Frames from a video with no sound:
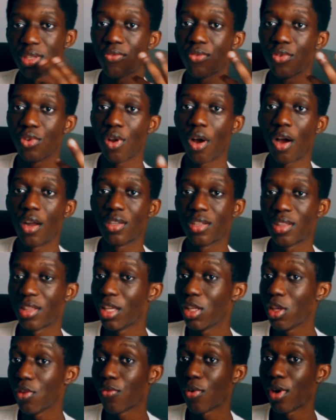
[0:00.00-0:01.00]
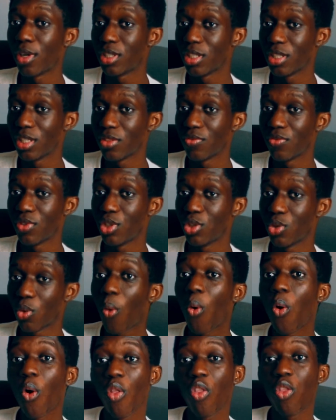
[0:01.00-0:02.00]
If not, thank you for watching this video
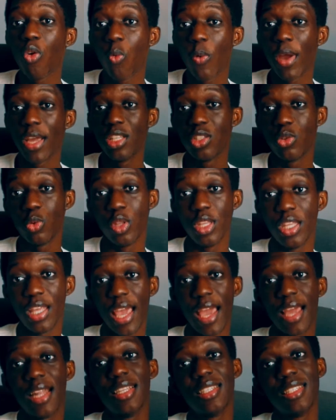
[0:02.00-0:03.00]
all the way to the end.